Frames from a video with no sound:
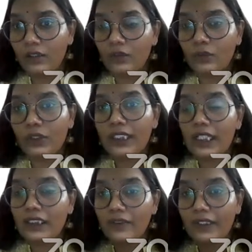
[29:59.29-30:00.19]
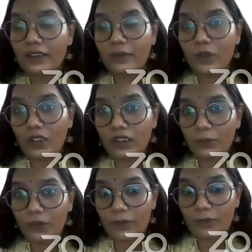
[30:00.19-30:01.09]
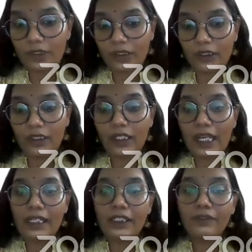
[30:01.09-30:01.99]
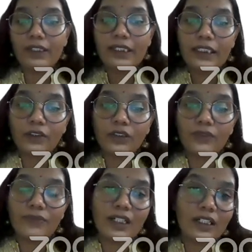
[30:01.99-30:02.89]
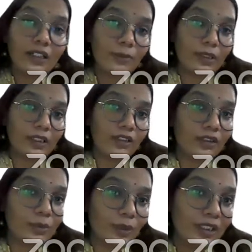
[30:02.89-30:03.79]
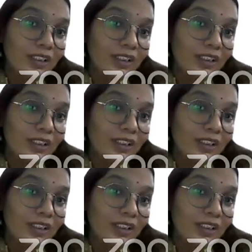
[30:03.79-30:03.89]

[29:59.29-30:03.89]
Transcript: So the conservatism concept comes in here, and it will lead to different interpretations by the